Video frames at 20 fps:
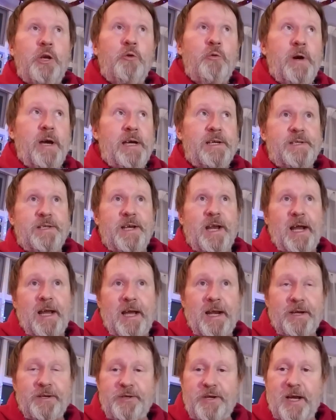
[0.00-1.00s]
US and I
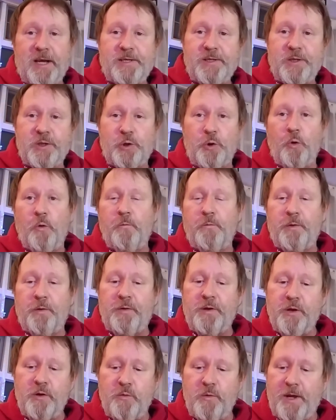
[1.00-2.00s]
got a chance to go over to
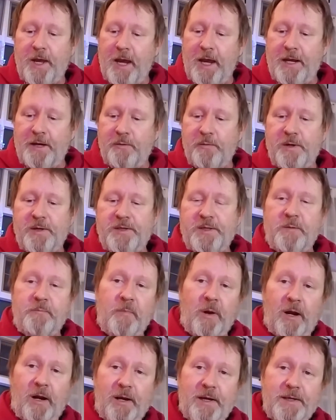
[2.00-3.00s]
the UK doing some
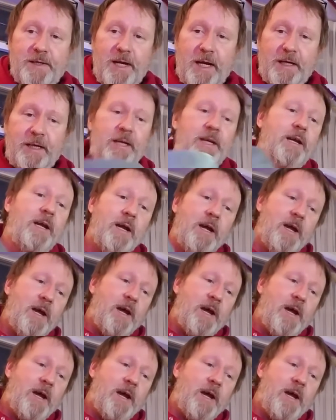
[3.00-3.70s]
metal detecting,